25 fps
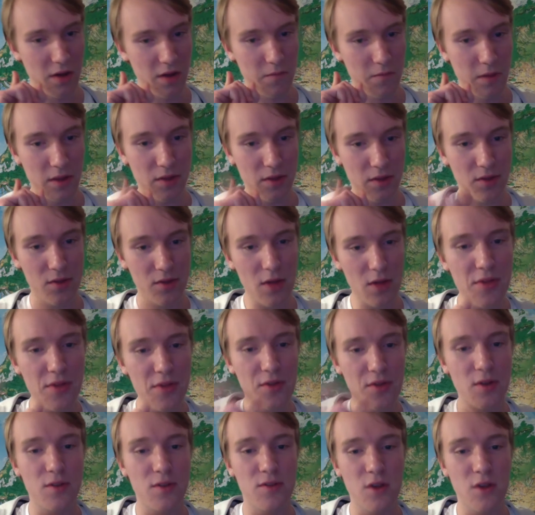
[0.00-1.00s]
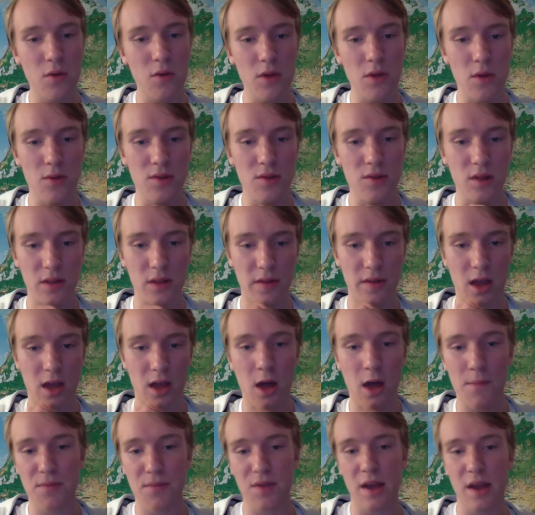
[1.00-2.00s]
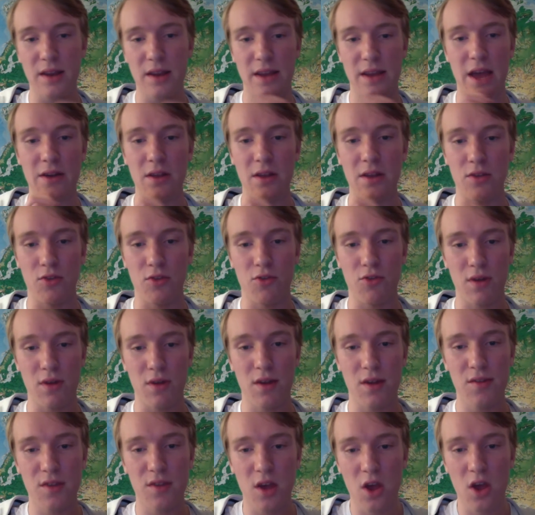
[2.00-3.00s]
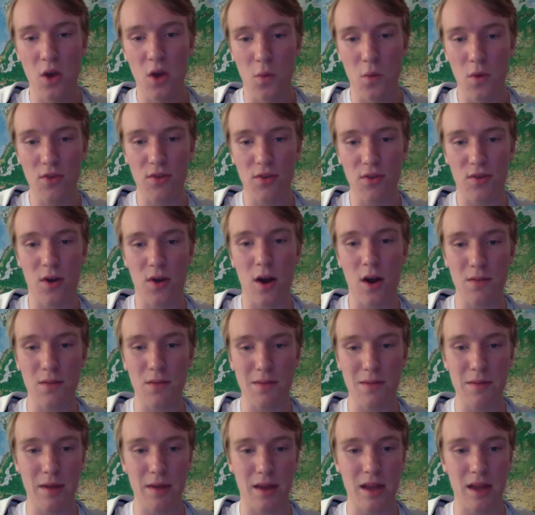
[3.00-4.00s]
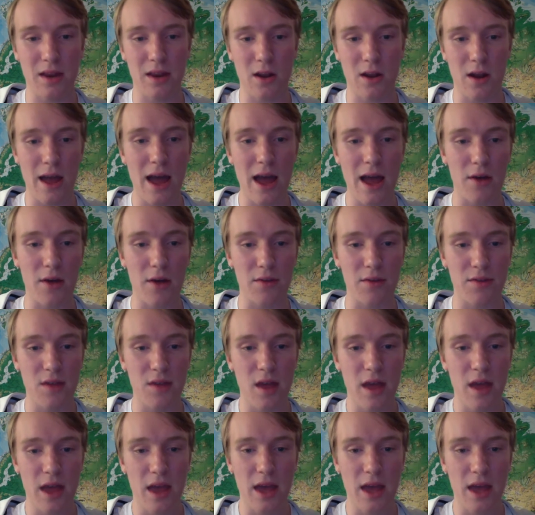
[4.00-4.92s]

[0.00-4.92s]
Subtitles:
but sloths are so used to living upside down in trees, which is hard to mimic in your house,